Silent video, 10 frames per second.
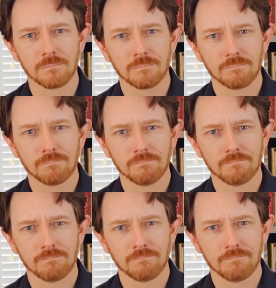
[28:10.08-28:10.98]

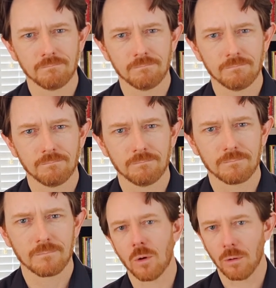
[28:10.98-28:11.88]
There are
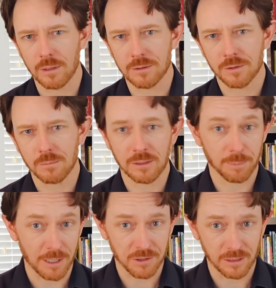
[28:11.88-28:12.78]
stories,
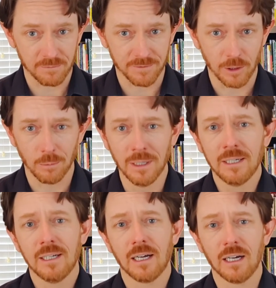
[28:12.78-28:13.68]
especially in film,
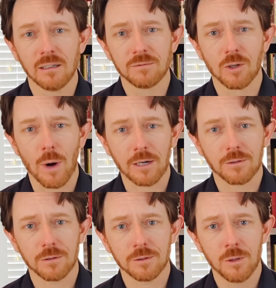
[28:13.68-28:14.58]
of
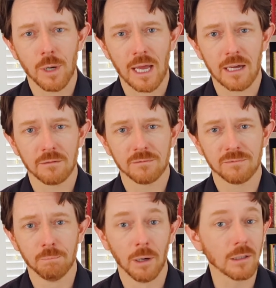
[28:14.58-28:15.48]
directors who have
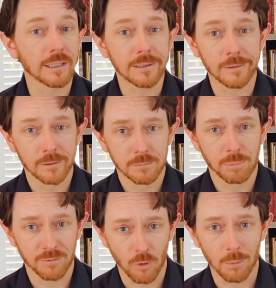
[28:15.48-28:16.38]
bullied
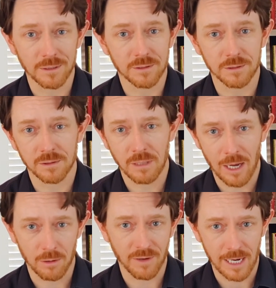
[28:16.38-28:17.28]
performances
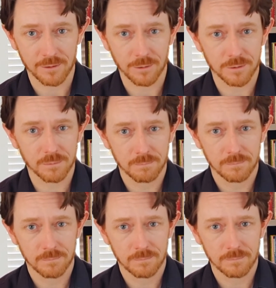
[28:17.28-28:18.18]
out of actors.
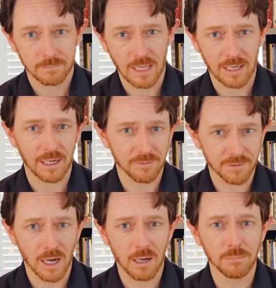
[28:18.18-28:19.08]
And I have
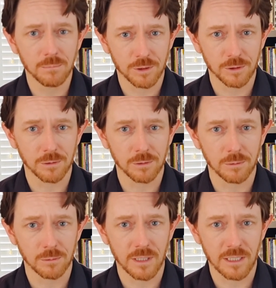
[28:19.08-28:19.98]
come
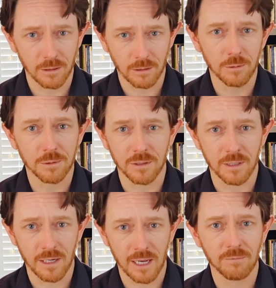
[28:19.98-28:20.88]
to the conclusion
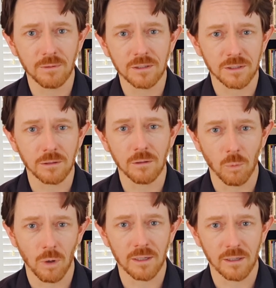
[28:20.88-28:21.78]
that every single
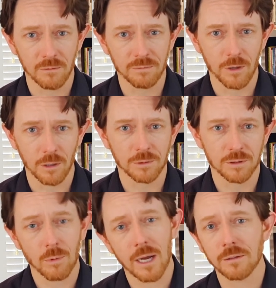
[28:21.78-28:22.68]
one of those
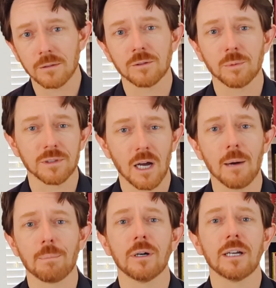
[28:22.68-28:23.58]
directors was
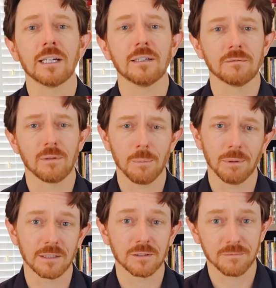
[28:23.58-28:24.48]
operating from a
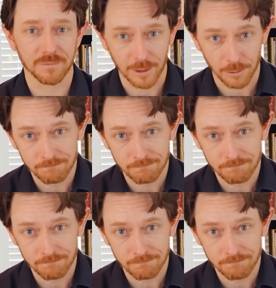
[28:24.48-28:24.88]
place of fear.